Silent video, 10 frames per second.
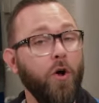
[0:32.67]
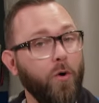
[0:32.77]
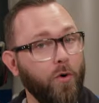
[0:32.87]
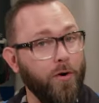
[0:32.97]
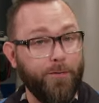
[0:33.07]

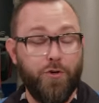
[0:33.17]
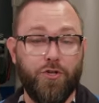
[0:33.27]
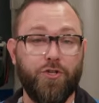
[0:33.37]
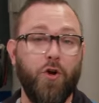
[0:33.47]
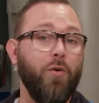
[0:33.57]
or if you
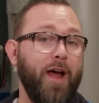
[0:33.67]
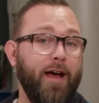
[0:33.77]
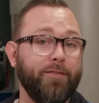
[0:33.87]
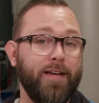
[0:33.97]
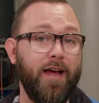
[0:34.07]
just don't
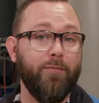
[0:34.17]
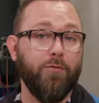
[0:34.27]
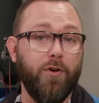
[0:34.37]
have time to